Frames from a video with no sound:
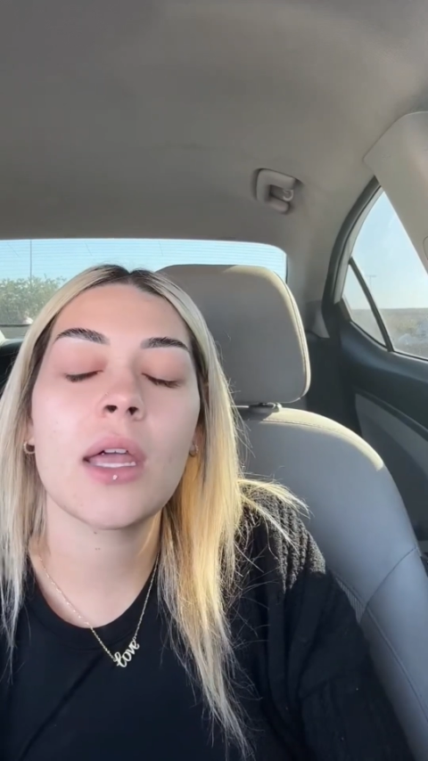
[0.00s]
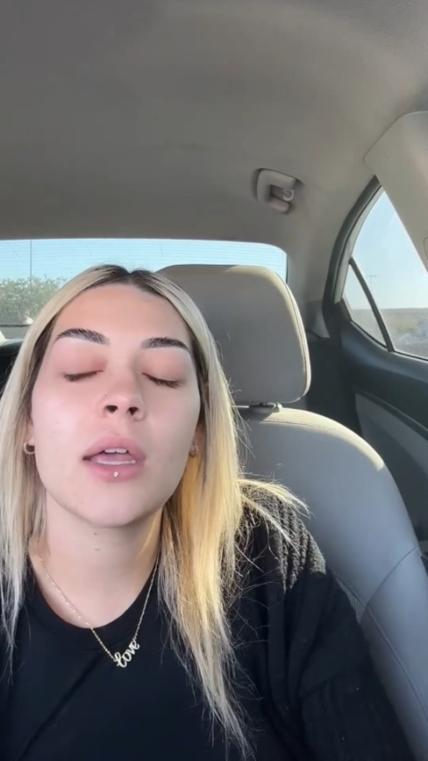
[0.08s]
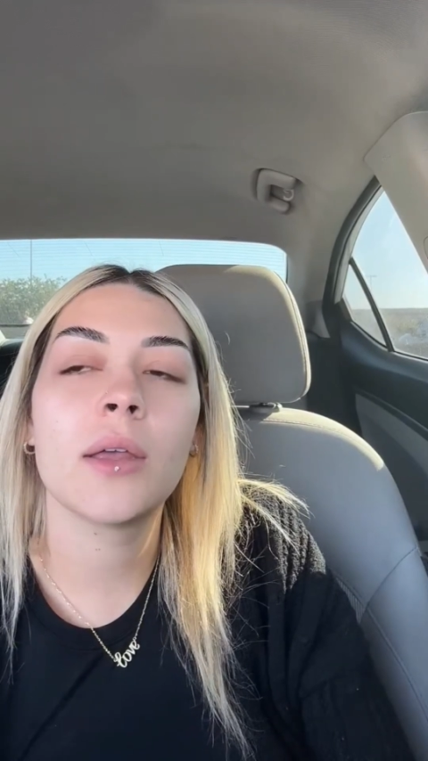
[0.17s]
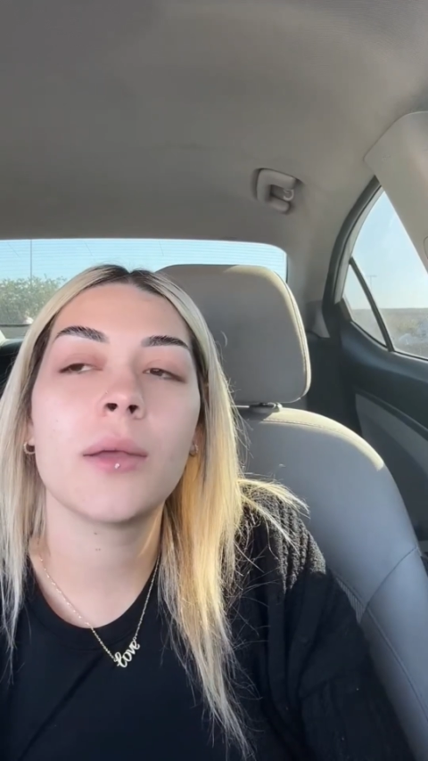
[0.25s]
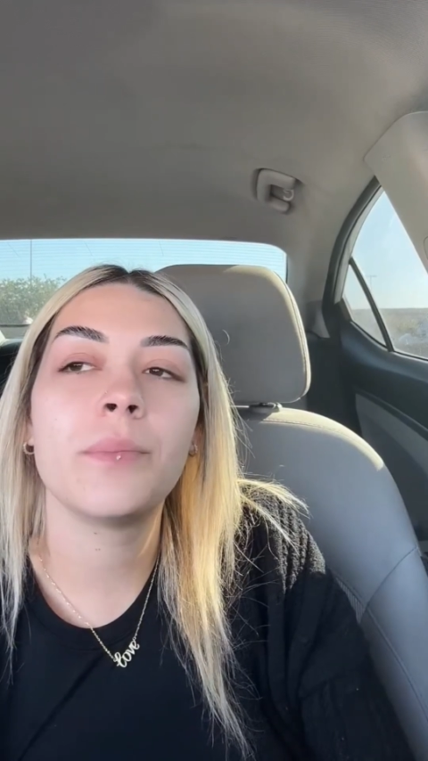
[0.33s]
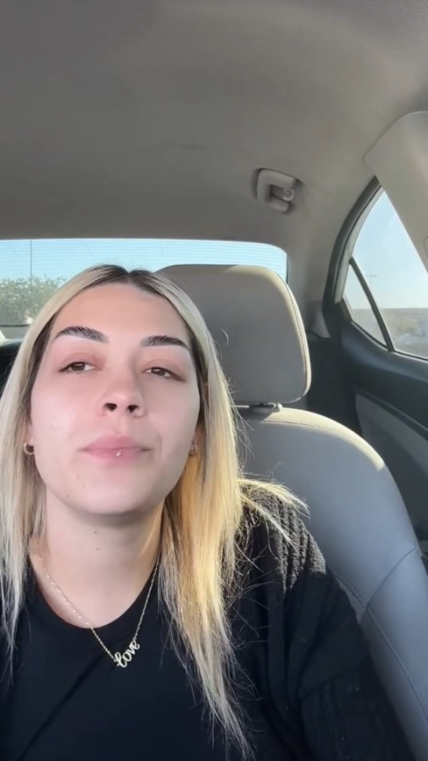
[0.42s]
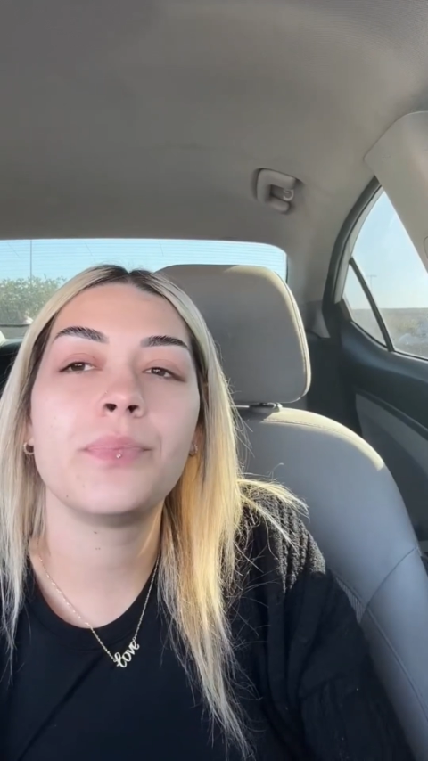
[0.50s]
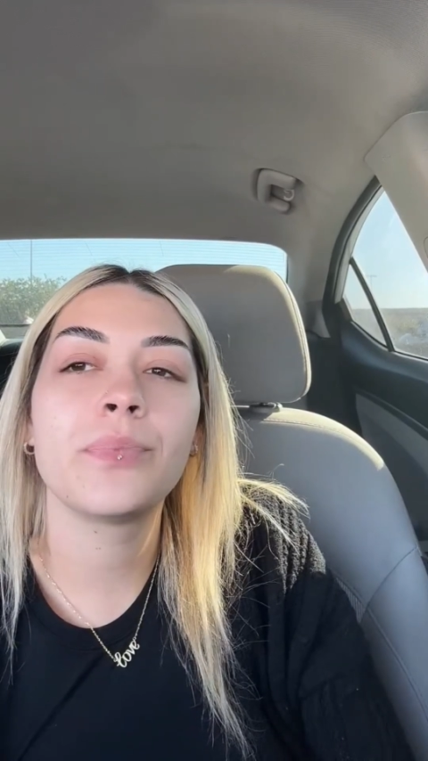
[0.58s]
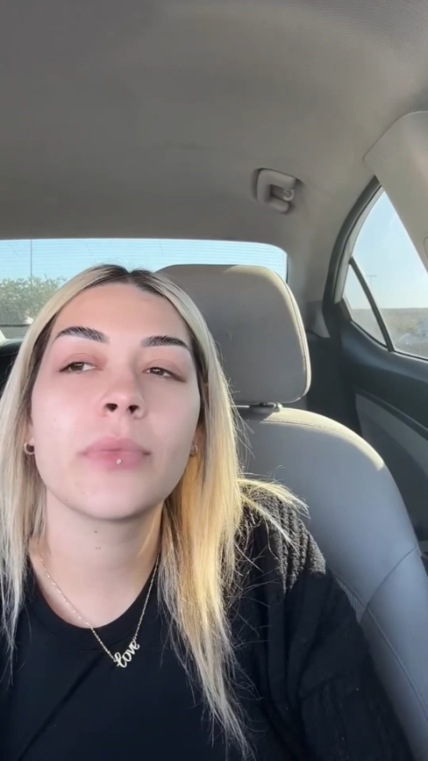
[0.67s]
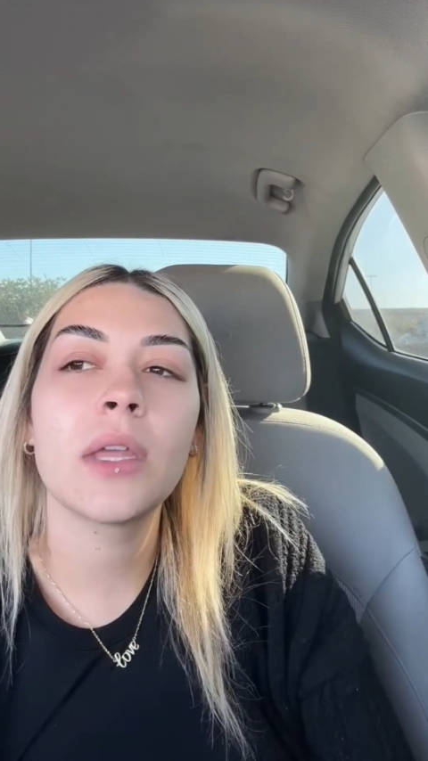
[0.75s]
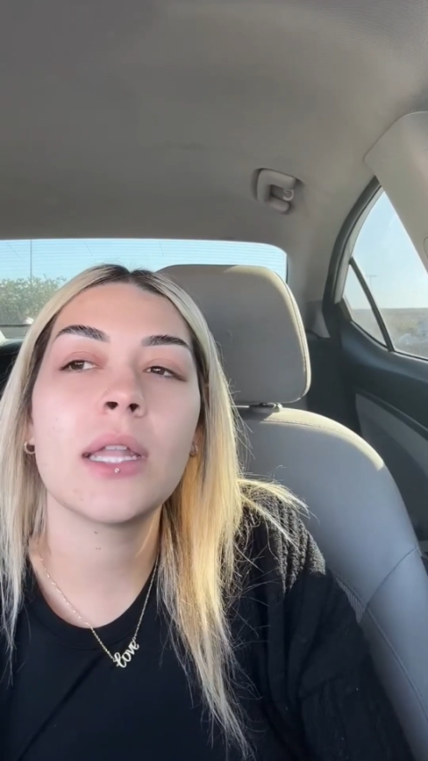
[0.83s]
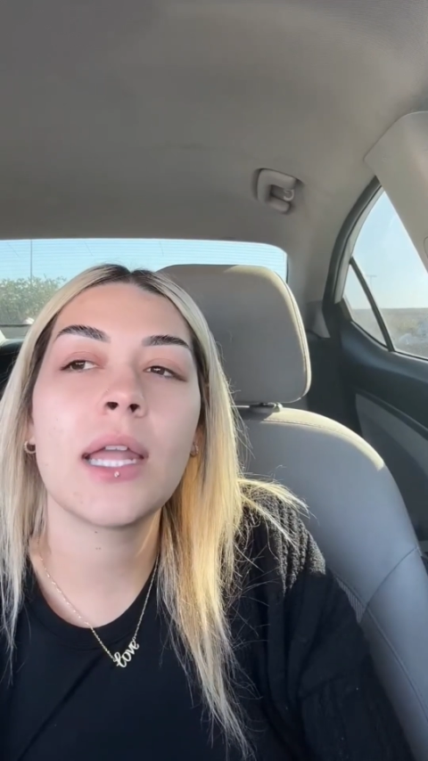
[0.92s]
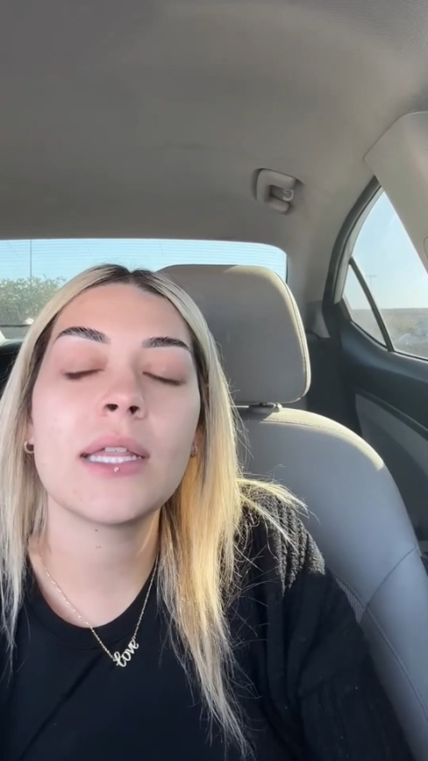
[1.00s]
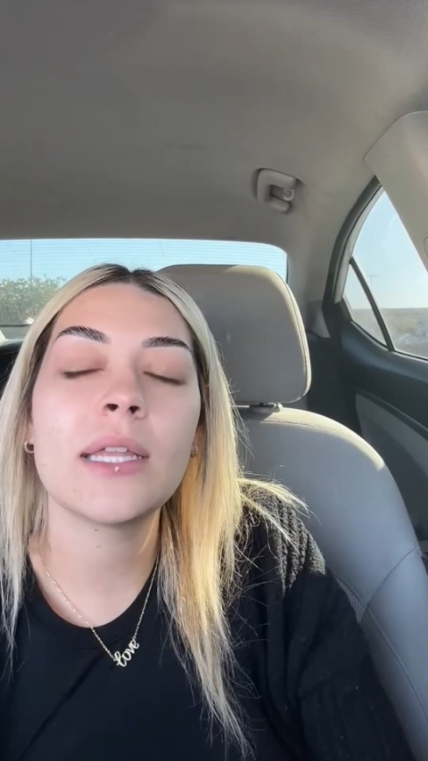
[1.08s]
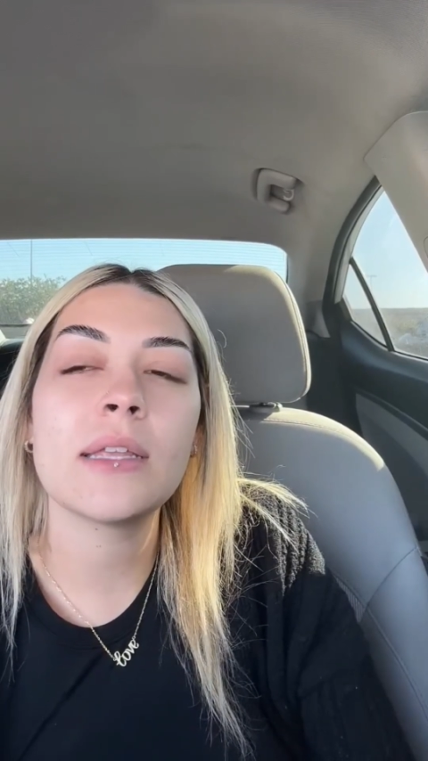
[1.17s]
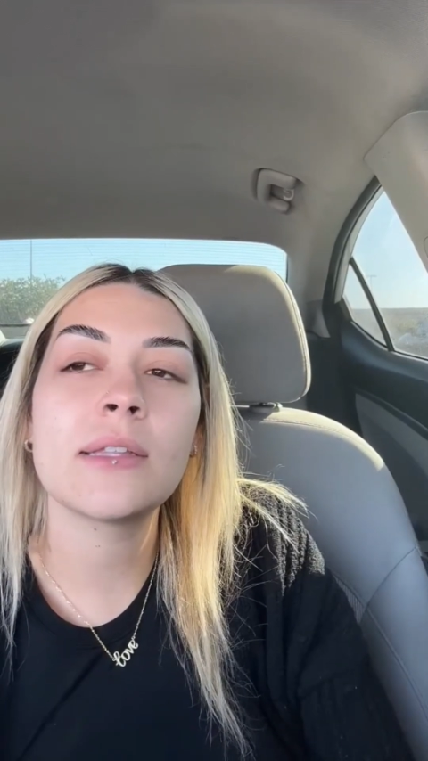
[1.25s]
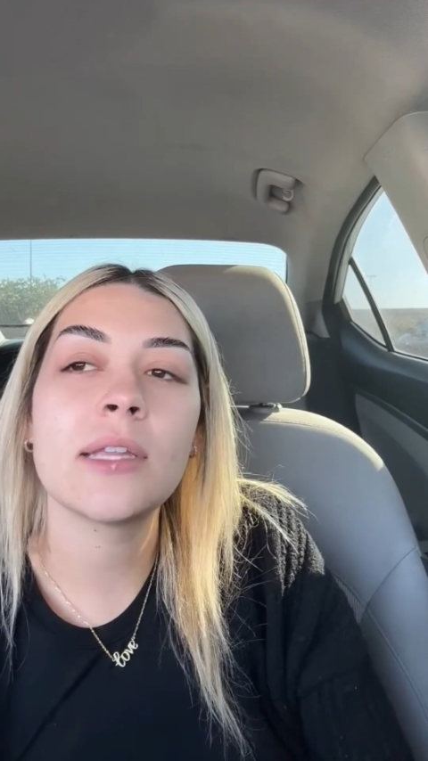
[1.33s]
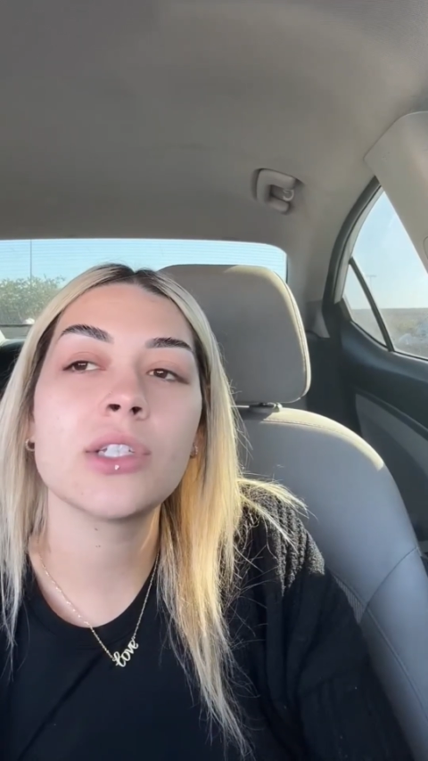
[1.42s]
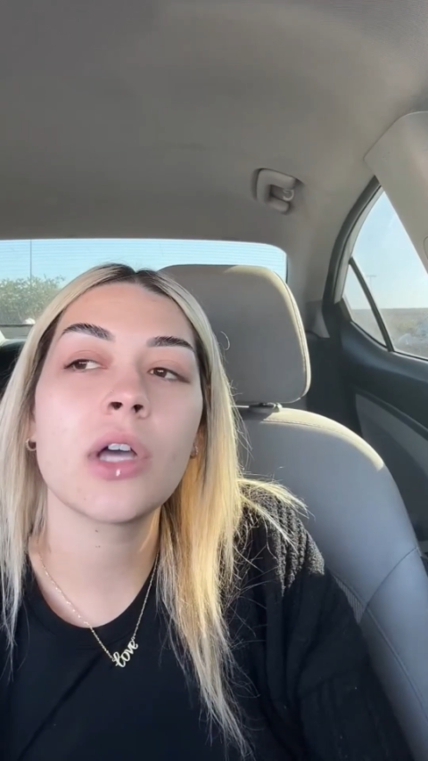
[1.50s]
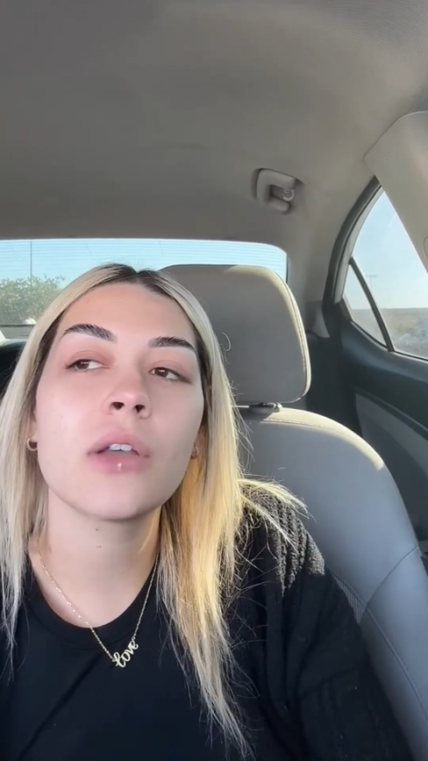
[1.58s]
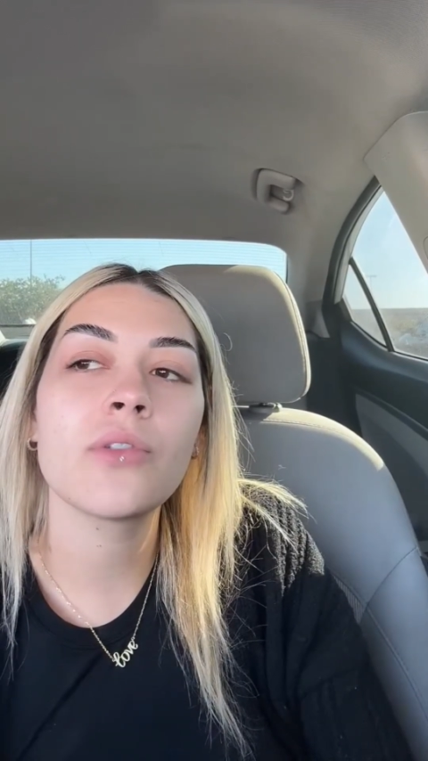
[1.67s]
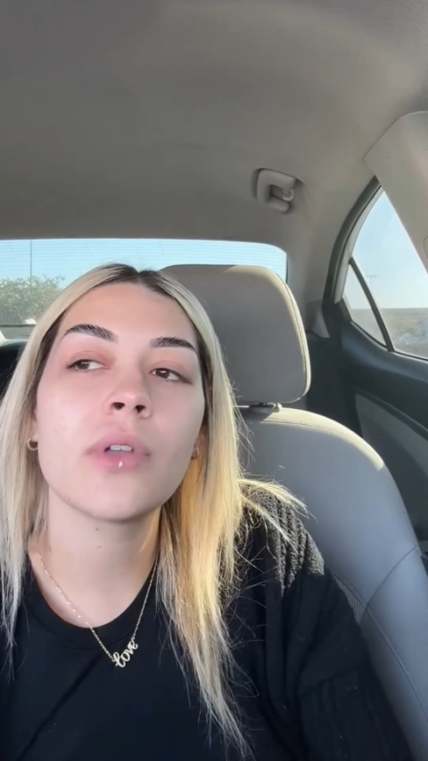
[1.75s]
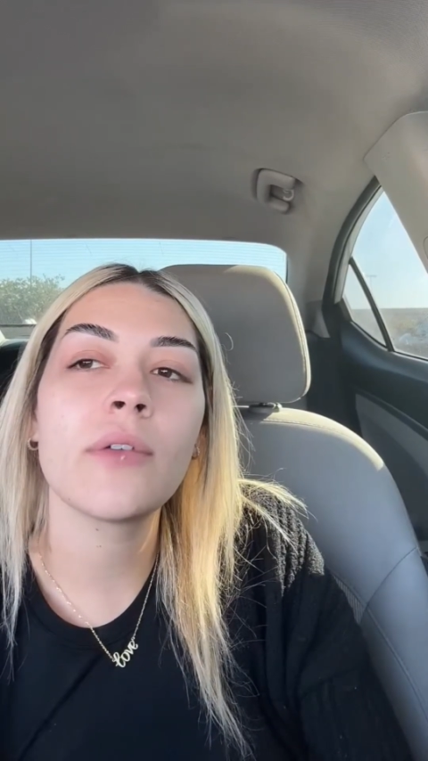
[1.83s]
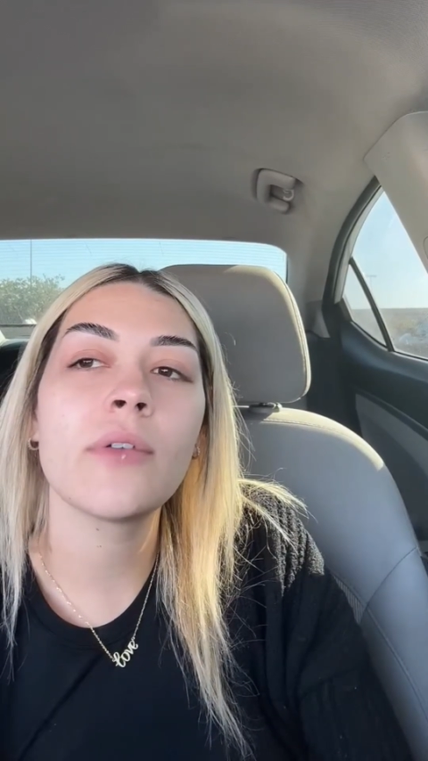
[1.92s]
these
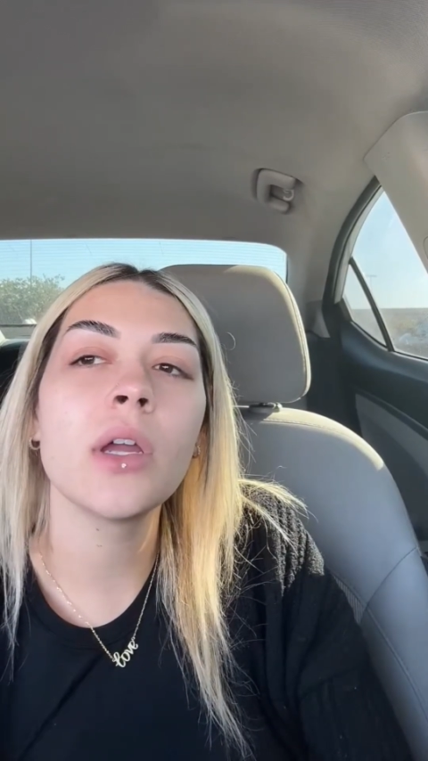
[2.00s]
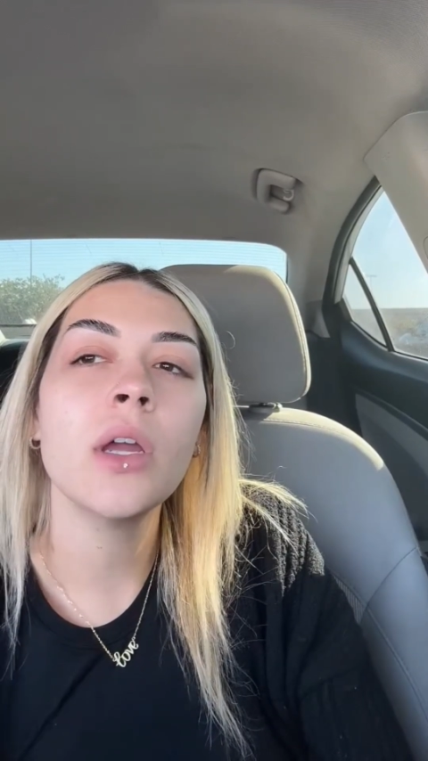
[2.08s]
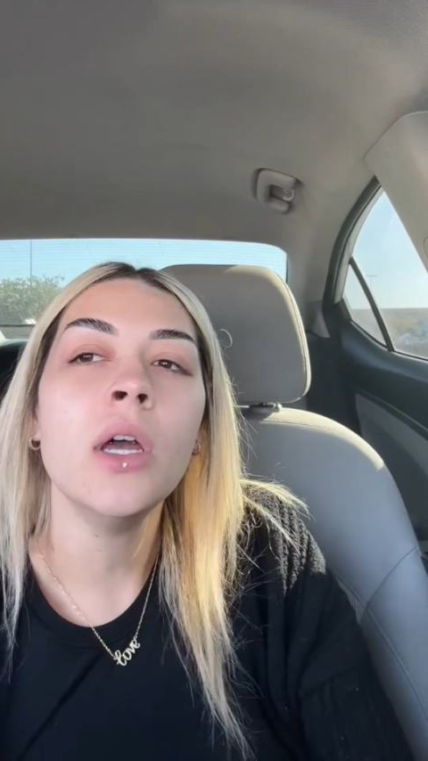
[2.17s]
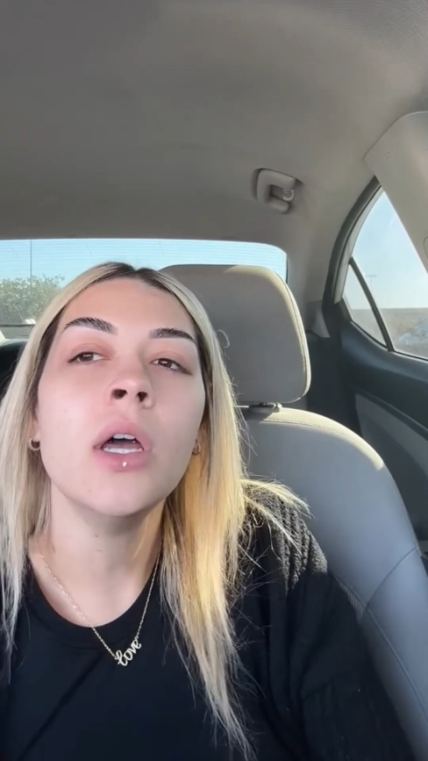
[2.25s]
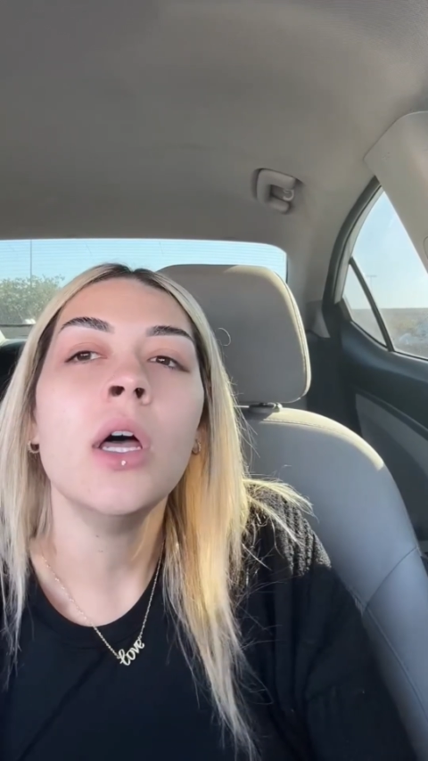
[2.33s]
TikToks or whatever,